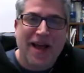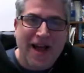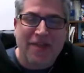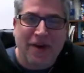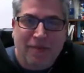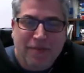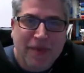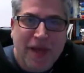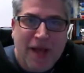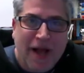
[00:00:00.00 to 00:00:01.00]
Hi there.
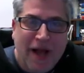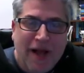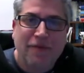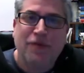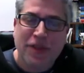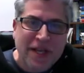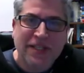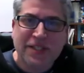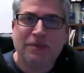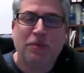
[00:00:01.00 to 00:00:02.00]
Uh, for the
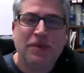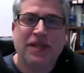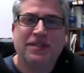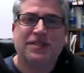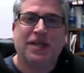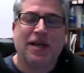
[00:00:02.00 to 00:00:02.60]
next couple of minutes,